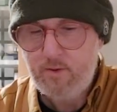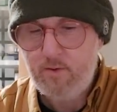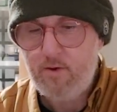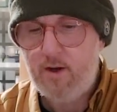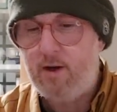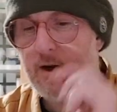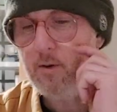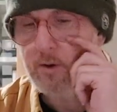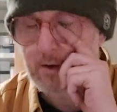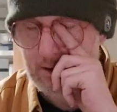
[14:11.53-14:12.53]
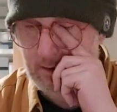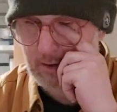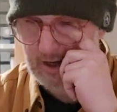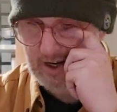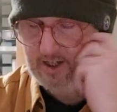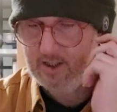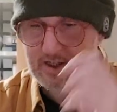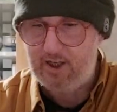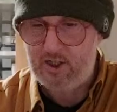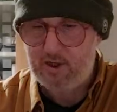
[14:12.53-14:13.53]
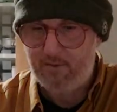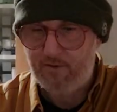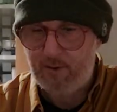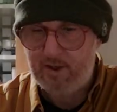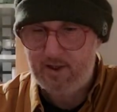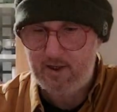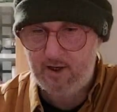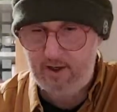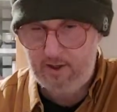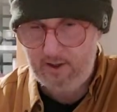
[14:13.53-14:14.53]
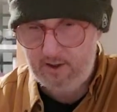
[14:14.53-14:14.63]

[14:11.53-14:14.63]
Right, now we've got to do the ladder stitch up from inside.